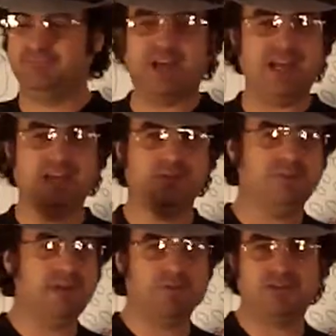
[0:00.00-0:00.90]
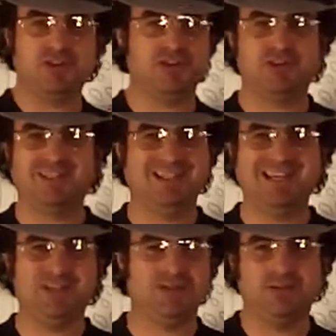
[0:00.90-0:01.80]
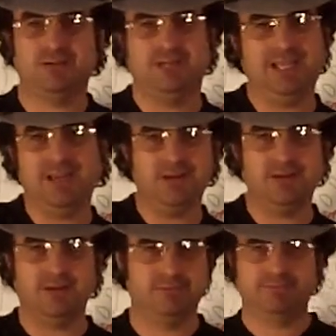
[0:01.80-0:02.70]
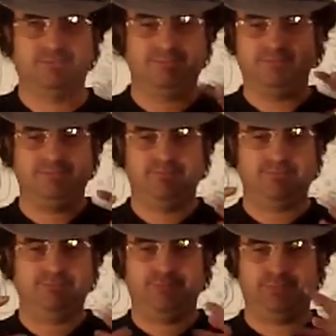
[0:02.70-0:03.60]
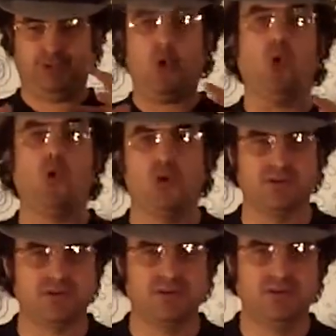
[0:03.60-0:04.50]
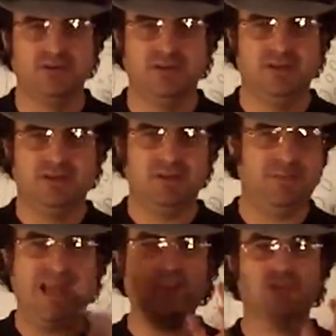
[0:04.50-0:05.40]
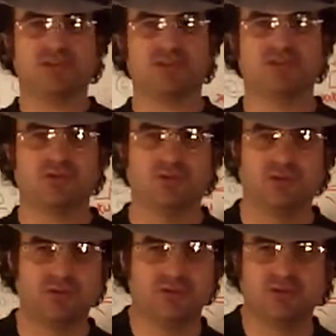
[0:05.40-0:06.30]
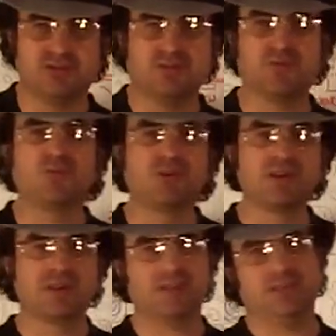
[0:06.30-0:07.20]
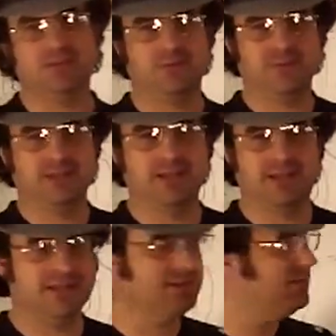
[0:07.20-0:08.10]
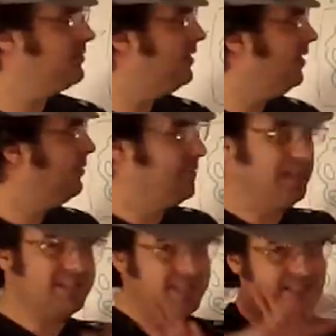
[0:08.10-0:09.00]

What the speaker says: vacuum deposition laser layered cores. Man, those things are cool. Those are going to be really neat. You're really going to like those. But that's